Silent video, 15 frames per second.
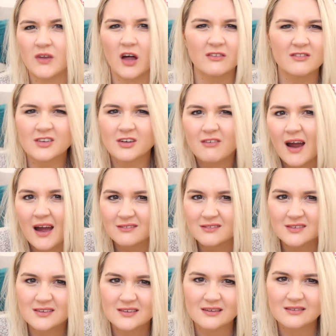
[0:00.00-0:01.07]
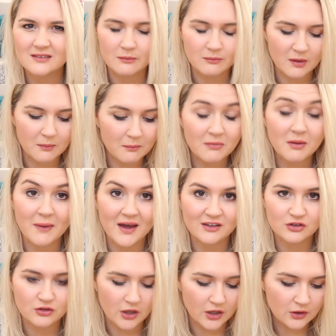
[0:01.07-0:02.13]
underground system, the
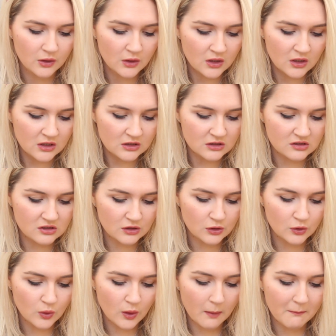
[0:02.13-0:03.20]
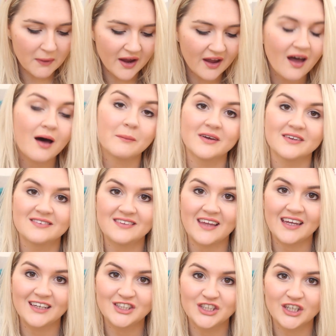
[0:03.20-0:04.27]
metro, to Maihama
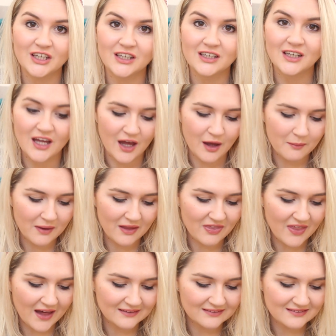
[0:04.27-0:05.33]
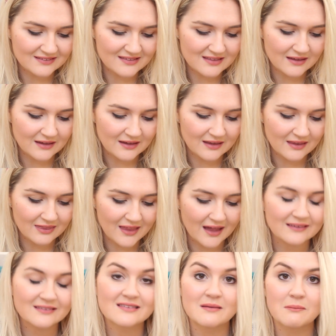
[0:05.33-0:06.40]
station, and that's
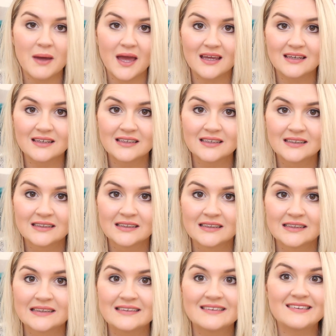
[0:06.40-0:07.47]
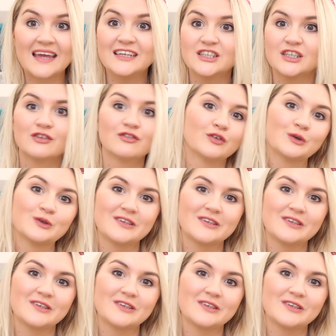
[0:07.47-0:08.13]
the main station for